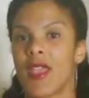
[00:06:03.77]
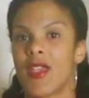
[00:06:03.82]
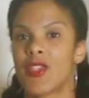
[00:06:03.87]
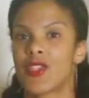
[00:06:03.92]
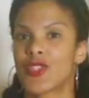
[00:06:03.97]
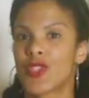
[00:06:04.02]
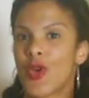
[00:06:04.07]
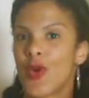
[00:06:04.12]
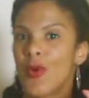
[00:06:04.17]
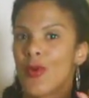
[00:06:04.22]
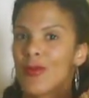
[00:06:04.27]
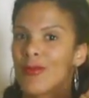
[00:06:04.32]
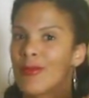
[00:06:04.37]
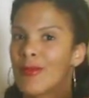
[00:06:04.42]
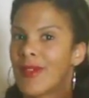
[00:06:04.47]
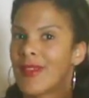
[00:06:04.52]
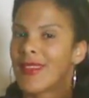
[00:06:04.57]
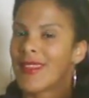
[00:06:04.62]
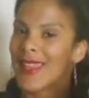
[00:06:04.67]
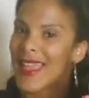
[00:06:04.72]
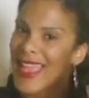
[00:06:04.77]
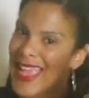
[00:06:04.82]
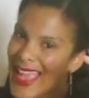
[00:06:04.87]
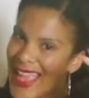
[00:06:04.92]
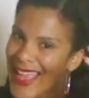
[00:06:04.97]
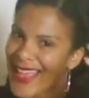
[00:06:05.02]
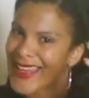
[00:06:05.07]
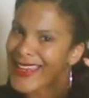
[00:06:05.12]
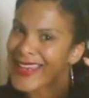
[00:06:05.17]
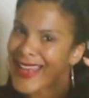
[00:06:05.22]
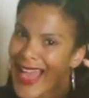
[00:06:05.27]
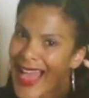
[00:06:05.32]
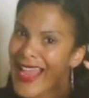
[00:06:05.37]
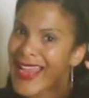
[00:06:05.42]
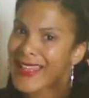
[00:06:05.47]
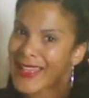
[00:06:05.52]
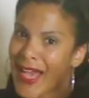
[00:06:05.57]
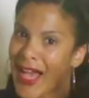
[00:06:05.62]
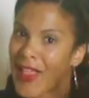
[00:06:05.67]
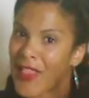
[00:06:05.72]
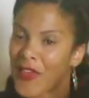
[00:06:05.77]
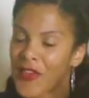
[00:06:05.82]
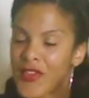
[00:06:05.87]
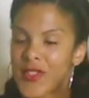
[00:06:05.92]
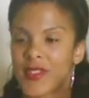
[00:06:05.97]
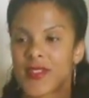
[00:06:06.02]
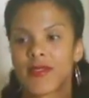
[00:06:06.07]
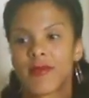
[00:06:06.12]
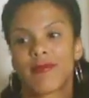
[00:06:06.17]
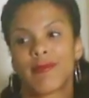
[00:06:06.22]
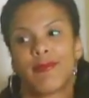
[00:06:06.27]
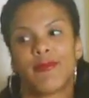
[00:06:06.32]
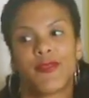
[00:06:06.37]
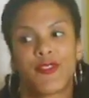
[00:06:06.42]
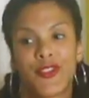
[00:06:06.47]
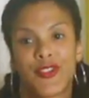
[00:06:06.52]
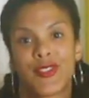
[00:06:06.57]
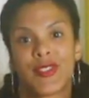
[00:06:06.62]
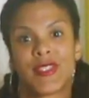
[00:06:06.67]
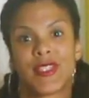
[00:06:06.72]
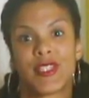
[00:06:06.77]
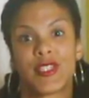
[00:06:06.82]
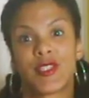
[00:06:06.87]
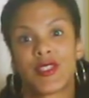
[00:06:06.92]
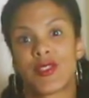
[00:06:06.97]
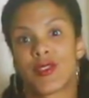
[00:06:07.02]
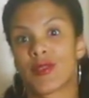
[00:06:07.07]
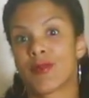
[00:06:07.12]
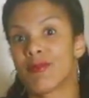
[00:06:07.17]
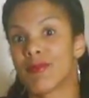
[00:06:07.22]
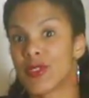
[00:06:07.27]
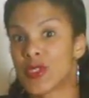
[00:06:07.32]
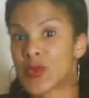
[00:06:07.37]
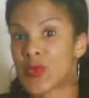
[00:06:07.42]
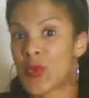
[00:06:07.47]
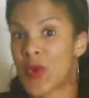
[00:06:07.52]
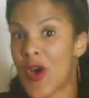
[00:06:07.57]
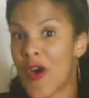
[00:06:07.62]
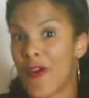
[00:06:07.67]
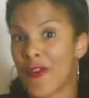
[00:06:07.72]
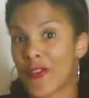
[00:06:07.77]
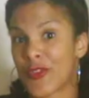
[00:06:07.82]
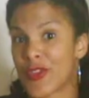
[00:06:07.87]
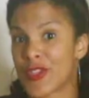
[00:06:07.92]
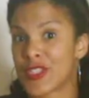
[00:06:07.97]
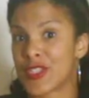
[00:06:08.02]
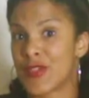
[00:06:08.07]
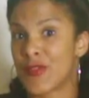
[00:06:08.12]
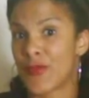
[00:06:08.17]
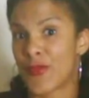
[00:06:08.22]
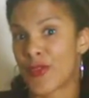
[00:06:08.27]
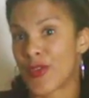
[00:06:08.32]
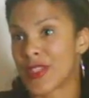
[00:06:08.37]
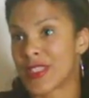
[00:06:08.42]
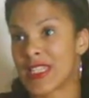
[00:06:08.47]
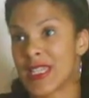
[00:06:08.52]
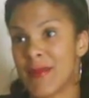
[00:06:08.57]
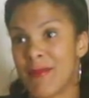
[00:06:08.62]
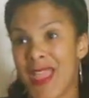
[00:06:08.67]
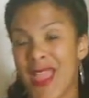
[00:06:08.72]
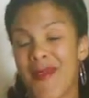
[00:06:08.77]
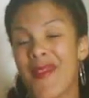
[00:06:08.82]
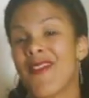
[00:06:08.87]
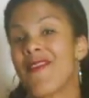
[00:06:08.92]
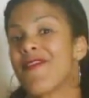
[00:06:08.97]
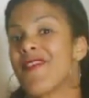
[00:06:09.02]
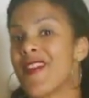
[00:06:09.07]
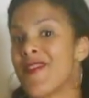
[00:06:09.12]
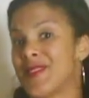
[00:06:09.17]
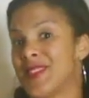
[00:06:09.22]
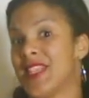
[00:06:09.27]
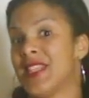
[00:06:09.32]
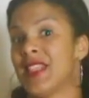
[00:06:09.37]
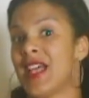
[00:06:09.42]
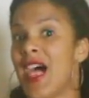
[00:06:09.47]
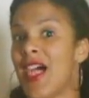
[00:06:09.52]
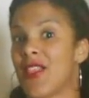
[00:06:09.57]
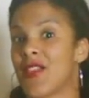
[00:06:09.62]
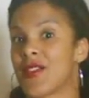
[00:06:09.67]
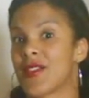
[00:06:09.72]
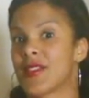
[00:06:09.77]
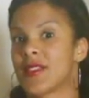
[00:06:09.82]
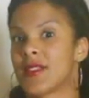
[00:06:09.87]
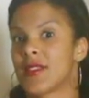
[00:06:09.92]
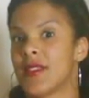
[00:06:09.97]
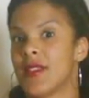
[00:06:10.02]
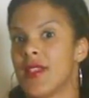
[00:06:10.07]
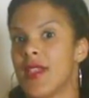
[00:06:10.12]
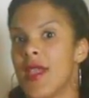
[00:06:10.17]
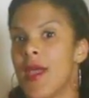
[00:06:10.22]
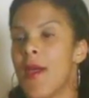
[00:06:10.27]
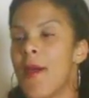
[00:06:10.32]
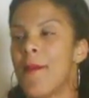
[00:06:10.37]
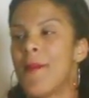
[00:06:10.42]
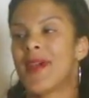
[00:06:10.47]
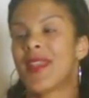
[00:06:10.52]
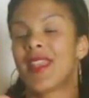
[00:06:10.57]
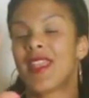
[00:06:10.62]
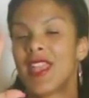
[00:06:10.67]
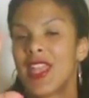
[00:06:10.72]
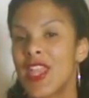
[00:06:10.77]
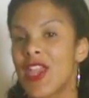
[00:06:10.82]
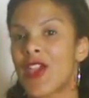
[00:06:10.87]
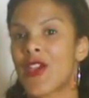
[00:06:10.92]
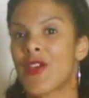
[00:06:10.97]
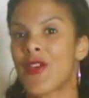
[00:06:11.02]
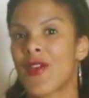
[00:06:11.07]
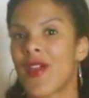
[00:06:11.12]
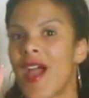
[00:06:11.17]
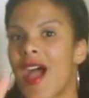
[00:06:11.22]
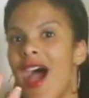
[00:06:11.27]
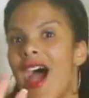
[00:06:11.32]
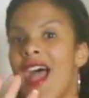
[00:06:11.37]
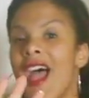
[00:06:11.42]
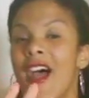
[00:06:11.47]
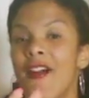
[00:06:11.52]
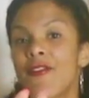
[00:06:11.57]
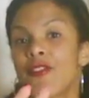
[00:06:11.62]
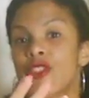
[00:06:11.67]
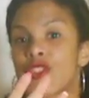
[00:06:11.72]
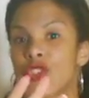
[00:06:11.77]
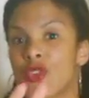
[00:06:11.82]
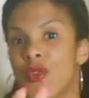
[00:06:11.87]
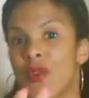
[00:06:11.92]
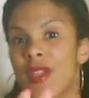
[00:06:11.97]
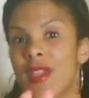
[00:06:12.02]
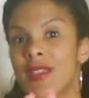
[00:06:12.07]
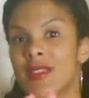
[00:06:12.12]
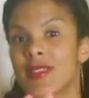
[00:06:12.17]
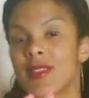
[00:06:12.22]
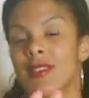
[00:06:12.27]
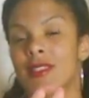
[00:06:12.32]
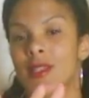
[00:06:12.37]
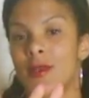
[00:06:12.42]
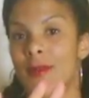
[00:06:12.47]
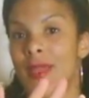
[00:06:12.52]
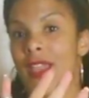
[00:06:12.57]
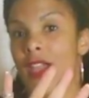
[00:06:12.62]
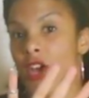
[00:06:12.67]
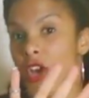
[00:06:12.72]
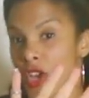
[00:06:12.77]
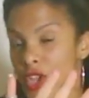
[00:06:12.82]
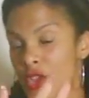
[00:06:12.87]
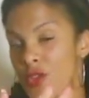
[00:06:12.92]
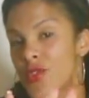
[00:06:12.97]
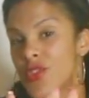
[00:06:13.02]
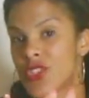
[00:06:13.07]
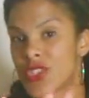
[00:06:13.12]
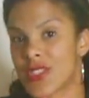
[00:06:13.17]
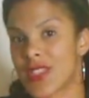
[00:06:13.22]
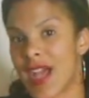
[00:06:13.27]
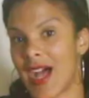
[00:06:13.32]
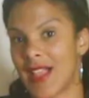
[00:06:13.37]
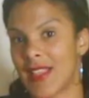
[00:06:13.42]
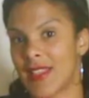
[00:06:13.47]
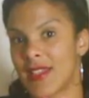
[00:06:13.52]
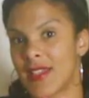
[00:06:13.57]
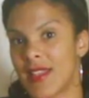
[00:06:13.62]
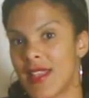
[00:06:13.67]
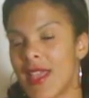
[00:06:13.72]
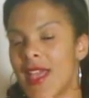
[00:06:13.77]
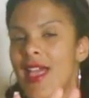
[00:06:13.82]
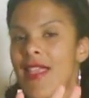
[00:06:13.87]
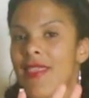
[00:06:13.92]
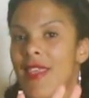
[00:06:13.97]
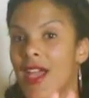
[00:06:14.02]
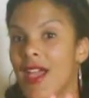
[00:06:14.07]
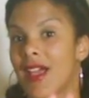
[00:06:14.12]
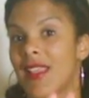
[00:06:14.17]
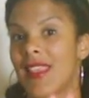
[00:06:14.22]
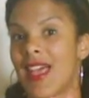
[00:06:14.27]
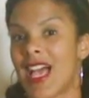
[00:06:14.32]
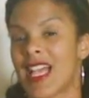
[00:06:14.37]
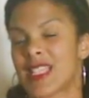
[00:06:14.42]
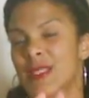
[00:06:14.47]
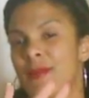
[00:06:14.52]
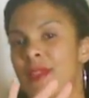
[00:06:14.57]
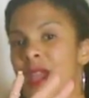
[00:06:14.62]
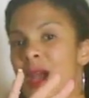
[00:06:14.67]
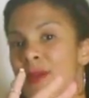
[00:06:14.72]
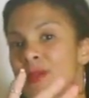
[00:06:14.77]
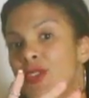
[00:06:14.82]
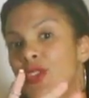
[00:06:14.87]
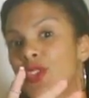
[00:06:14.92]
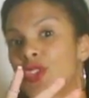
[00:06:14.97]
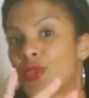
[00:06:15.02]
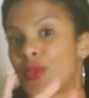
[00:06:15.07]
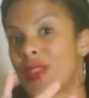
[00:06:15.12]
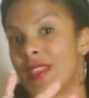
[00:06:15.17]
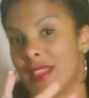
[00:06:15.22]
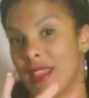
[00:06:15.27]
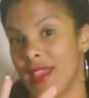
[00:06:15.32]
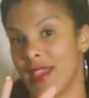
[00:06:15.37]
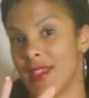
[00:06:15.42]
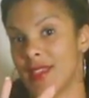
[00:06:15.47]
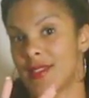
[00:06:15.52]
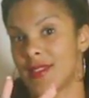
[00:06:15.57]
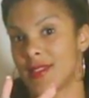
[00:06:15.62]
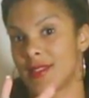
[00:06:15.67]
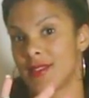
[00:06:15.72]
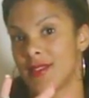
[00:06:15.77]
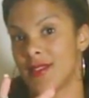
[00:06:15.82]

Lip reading: So $9 versus $12, $13, $14, maybe $15. But here I have a choice to make a huge salad that could last me up to 3 days.